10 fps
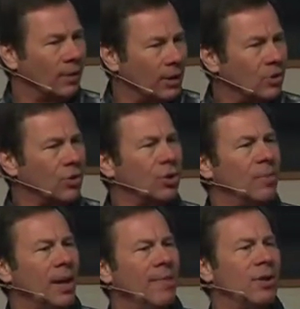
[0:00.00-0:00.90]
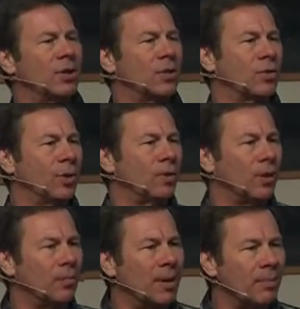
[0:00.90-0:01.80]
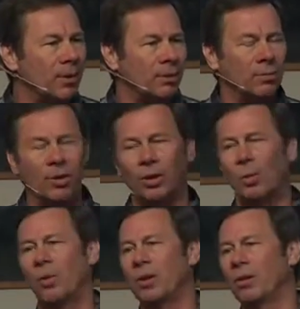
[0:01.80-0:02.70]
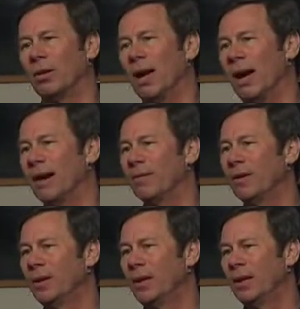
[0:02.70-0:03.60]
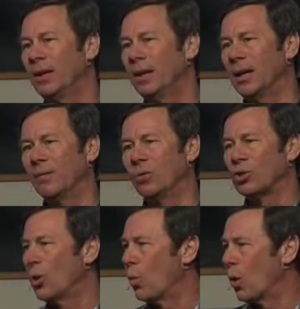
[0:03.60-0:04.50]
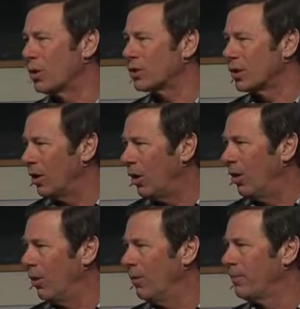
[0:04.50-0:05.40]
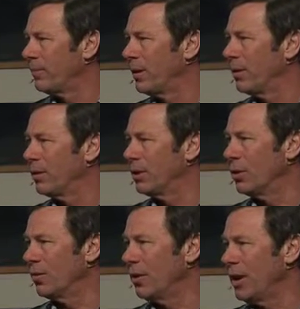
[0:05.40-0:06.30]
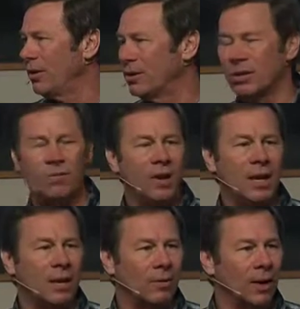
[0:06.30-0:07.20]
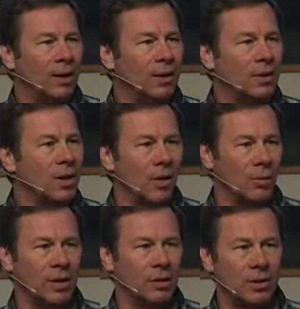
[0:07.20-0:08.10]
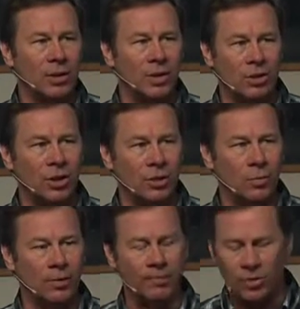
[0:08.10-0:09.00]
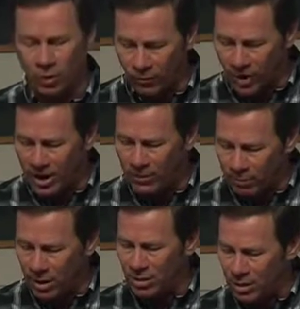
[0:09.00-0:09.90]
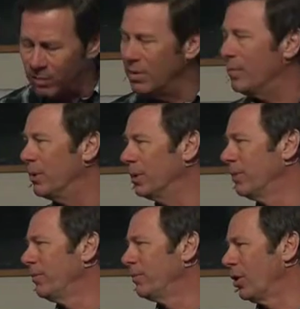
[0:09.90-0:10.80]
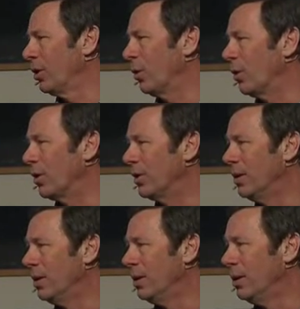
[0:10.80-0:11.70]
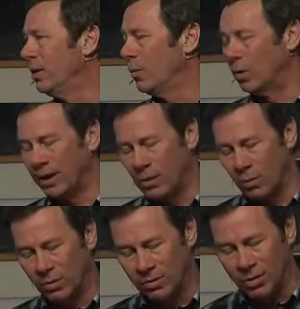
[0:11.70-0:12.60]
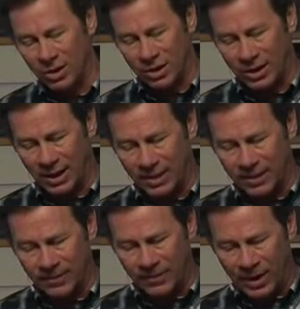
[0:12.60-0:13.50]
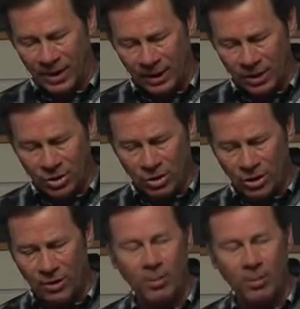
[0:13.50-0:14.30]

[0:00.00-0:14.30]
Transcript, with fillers: unless there's some evidence of some commitment to the Lord in your life, if there's no works at all, then your faith is in vain, right? It's not real, it's not genuine. So, faith plus commitment to the Lord will equal success. Now, let's look here at